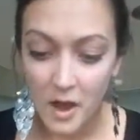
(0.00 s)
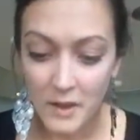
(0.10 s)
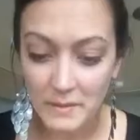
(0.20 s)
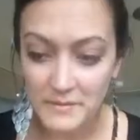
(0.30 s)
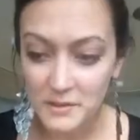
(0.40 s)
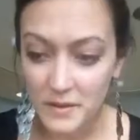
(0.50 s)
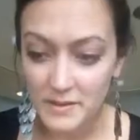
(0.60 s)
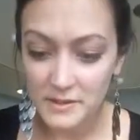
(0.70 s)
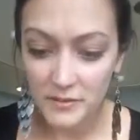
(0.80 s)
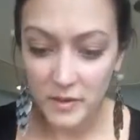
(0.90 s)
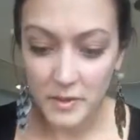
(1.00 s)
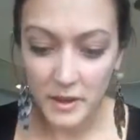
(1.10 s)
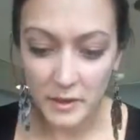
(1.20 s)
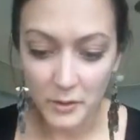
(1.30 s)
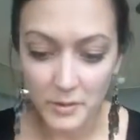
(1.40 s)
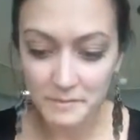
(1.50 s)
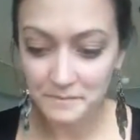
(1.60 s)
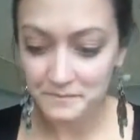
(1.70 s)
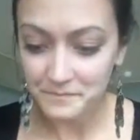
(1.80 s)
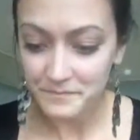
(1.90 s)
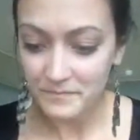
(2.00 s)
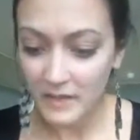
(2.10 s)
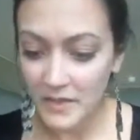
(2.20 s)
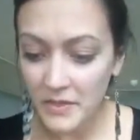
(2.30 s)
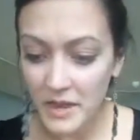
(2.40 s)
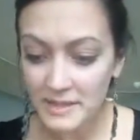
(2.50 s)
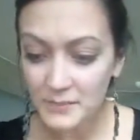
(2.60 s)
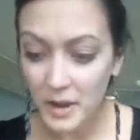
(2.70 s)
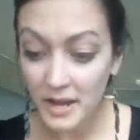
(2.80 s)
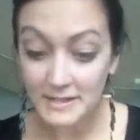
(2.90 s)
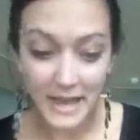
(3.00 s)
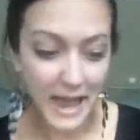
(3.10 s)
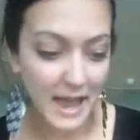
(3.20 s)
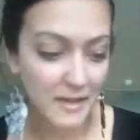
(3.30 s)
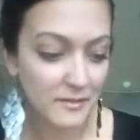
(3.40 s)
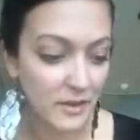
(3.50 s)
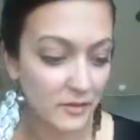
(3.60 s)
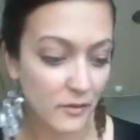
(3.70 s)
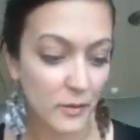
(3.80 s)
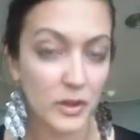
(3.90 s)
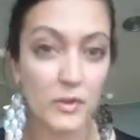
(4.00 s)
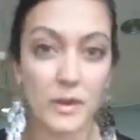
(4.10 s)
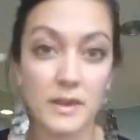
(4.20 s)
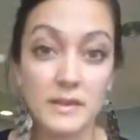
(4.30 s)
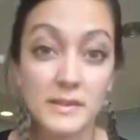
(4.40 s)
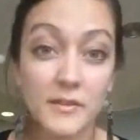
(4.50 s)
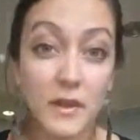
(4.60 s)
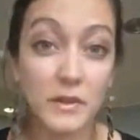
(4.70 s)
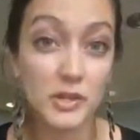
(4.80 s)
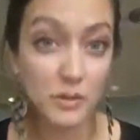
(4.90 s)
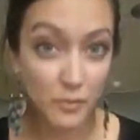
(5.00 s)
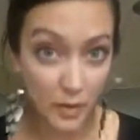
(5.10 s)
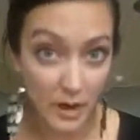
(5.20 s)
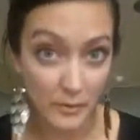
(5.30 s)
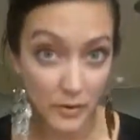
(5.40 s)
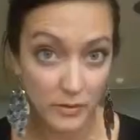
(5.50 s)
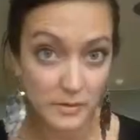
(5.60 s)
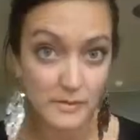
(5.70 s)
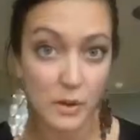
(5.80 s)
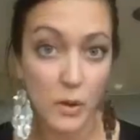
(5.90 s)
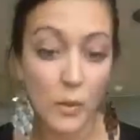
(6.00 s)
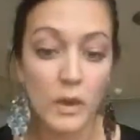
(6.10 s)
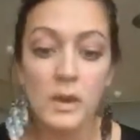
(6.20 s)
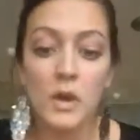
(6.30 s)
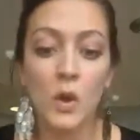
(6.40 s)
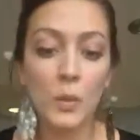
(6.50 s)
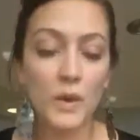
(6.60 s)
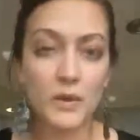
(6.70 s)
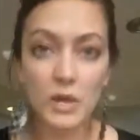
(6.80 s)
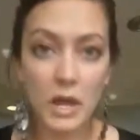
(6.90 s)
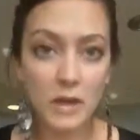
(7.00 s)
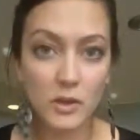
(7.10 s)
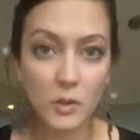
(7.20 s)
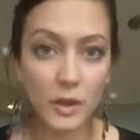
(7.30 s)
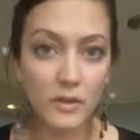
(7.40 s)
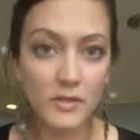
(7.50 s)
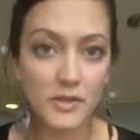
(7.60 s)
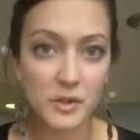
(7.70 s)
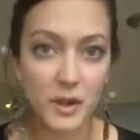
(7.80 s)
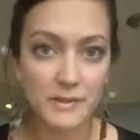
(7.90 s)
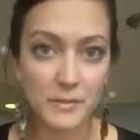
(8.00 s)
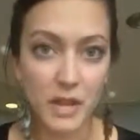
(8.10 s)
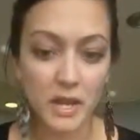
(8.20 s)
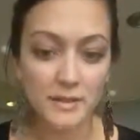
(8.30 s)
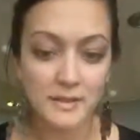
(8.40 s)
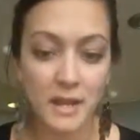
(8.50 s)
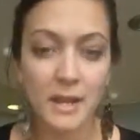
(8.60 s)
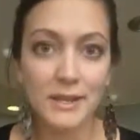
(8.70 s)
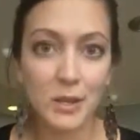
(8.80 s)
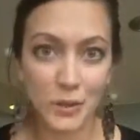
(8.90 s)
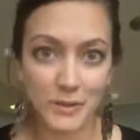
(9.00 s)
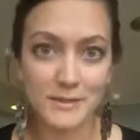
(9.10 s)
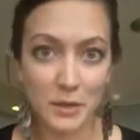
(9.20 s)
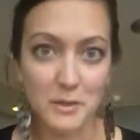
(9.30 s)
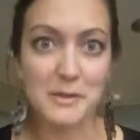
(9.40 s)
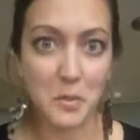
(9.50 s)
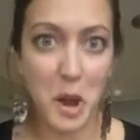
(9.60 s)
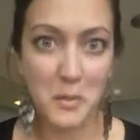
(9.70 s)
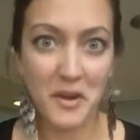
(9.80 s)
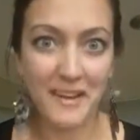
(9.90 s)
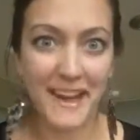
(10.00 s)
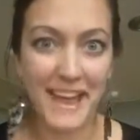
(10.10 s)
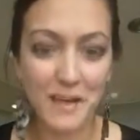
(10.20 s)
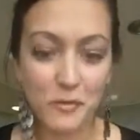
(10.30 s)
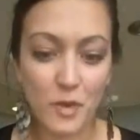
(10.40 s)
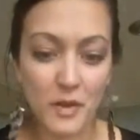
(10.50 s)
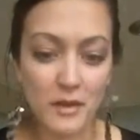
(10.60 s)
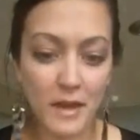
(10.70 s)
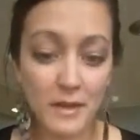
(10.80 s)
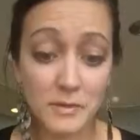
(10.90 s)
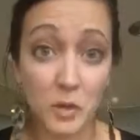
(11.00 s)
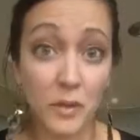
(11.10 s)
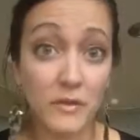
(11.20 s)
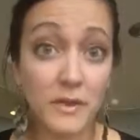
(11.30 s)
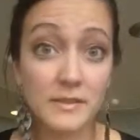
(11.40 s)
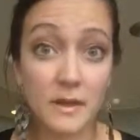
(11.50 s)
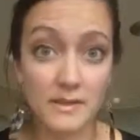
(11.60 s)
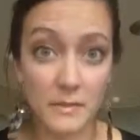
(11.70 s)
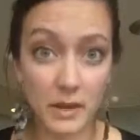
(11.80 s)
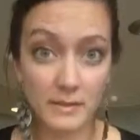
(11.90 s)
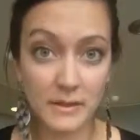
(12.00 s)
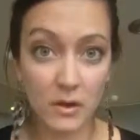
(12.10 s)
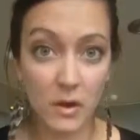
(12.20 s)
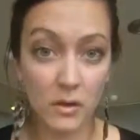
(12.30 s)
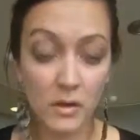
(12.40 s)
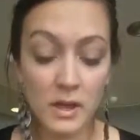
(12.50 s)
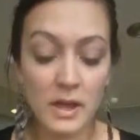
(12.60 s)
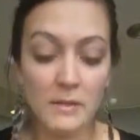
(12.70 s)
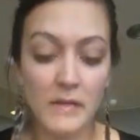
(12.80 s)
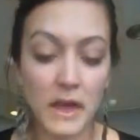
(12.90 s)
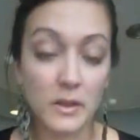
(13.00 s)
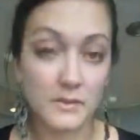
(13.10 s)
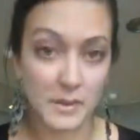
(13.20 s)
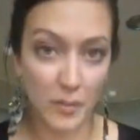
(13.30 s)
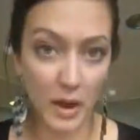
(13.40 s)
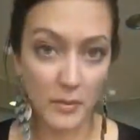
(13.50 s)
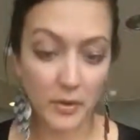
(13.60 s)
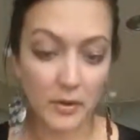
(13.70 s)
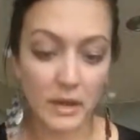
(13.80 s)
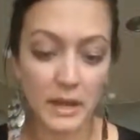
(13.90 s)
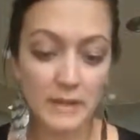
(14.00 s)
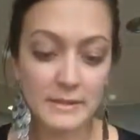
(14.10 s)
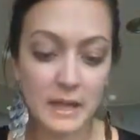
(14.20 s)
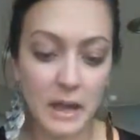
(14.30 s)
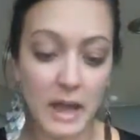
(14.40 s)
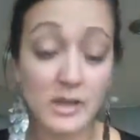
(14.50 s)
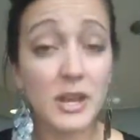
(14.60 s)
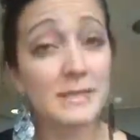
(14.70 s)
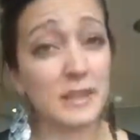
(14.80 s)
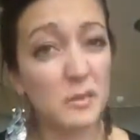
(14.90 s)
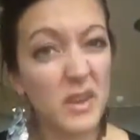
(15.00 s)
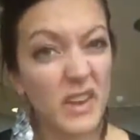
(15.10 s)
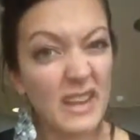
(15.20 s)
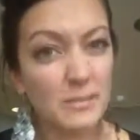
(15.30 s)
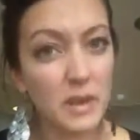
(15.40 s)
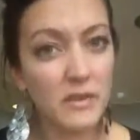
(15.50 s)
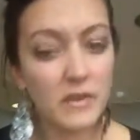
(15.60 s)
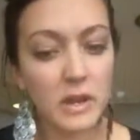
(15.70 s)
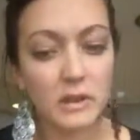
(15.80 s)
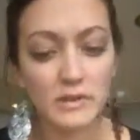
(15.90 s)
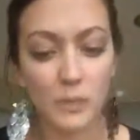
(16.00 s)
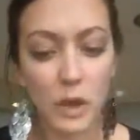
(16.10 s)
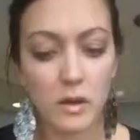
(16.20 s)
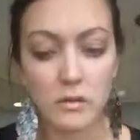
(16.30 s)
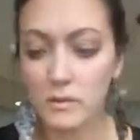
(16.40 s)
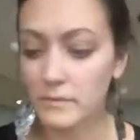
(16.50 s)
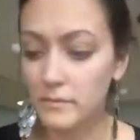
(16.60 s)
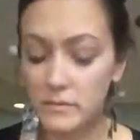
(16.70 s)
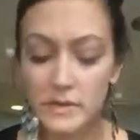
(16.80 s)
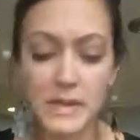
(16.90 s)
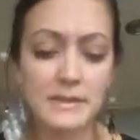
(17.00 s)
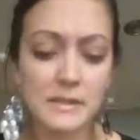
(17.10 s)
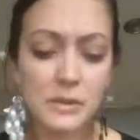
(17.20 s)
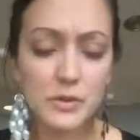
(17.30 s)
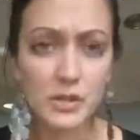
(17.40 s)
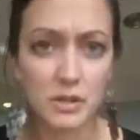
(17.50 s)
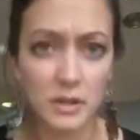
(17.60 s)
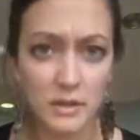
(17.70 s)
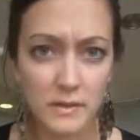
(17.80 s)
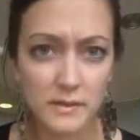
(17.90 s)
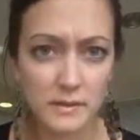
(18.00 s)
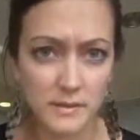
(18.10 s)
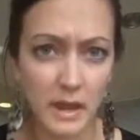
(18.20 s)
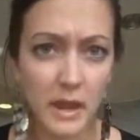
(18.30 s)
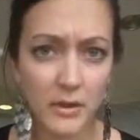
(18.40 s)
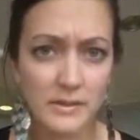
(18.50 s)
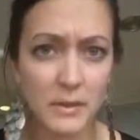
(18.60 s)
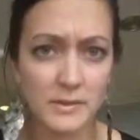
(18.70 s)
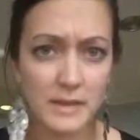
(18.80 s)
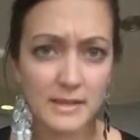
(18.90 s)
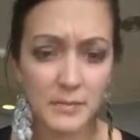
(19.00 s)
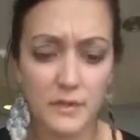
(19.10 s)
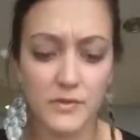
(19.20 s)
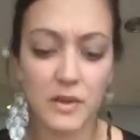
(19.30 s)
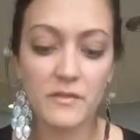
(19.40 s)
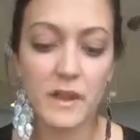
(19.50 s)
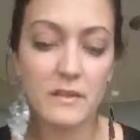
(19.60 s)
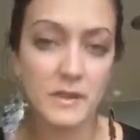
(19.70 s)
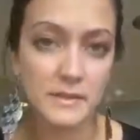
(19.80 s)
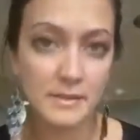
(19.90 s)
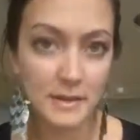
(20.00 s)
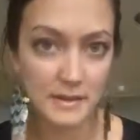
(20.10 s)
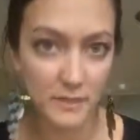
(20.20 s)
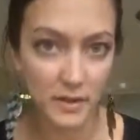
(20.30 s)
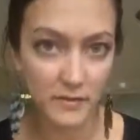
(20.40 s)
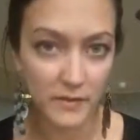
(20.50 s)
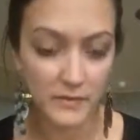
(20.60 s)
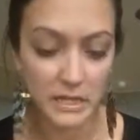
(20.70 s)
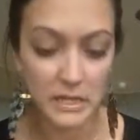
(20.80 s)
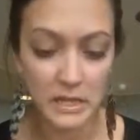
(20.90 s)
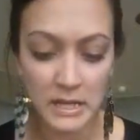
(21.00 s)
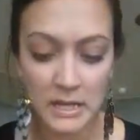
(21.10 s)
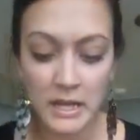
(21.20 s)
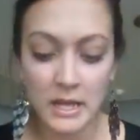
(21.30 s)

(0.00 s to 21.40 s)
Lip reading: All right, so that's the firming eye cream. And then the next product I have for you is a foundation primer. So whether or not you wear facial cosmetics, you can still use the primer. I have women that don't wear face cosmetics at all that use the primer. It actually has a little bit of an SPF in it as well. The day solution in the skincare set was an SPF 35. This is an SPF 15.